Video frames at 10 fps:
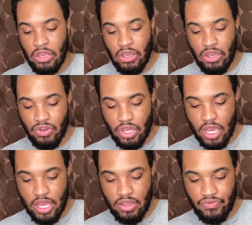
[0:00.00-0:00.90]

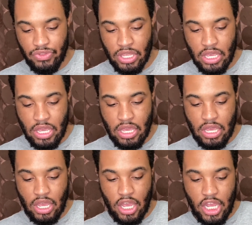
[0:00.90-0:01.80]
Okay.
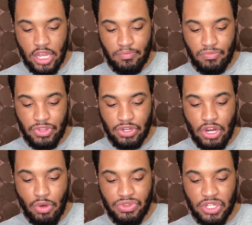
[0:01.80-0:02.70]

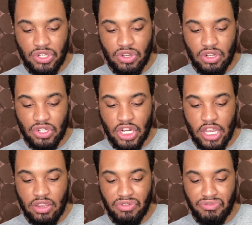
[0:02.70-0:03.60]
Note that you can
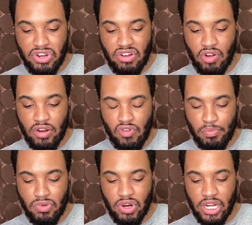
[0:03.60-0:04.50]
check your free credit
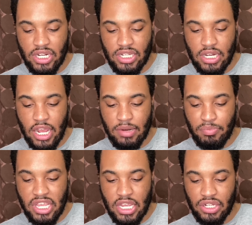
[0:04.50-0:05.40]
report. It does not
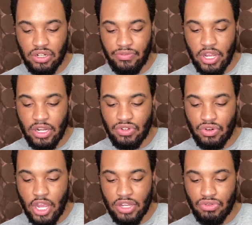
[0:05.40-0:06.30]
peek at your
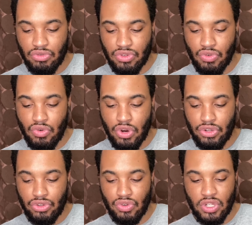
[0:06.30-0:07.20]
financial actual score.
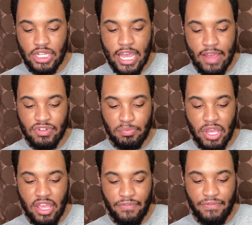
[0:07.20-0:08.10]
You'll usually have to
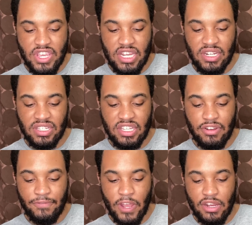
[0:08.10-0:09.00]
pay a fee to see
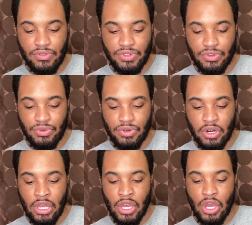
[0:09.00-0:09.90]
your FICO
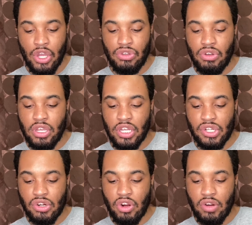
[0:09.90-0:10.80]
score. You can
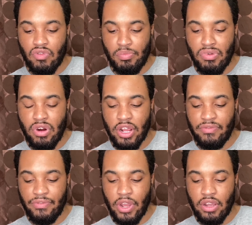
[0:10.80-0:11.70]
get your credit report
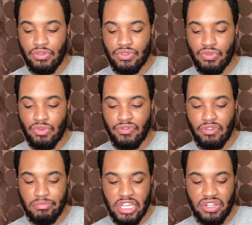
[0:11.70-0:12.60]
and FICO score
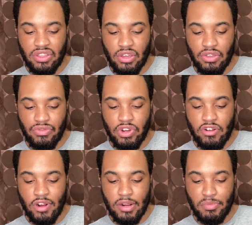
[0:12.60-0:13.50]
from each of the 3
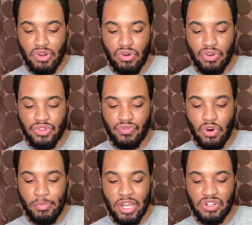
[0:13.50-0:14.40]
credit bureaus for about